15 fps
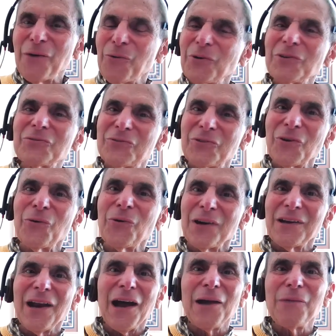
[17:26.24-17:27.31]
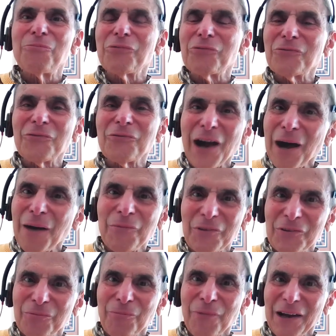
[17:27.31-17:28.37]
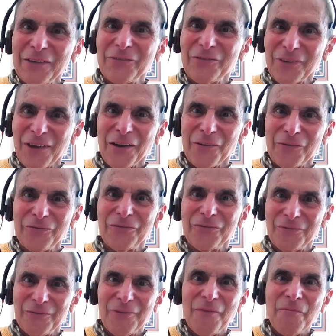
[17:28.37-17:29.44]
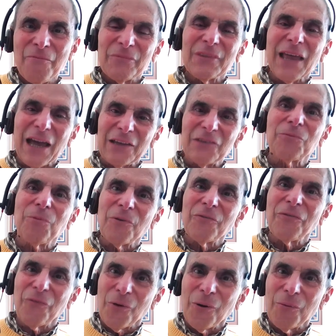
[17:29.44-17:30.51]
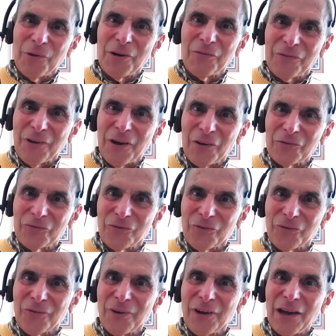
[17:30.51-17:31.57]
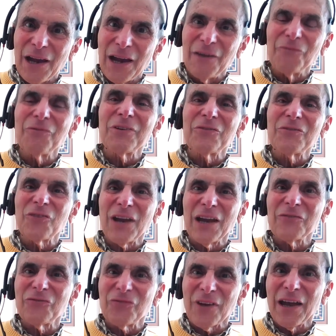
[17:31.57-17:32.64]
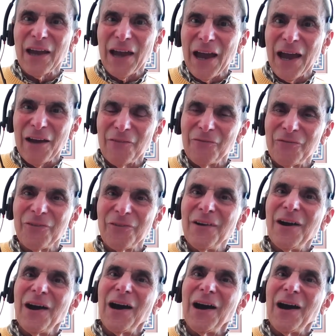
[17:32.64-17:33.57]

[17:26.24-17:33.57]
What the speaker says: I will do it. I promise myself. That's performative culture. Every chance I have,